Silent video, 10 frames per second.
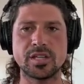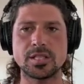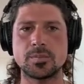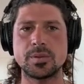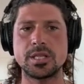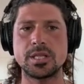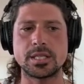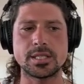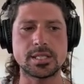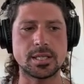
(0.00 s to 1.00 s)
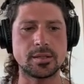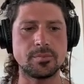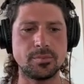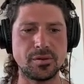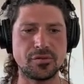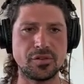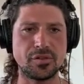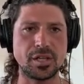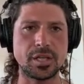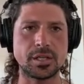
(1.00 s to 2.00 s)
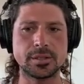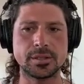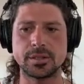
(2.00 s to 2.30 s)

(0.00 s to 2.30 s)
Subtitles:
experience and be free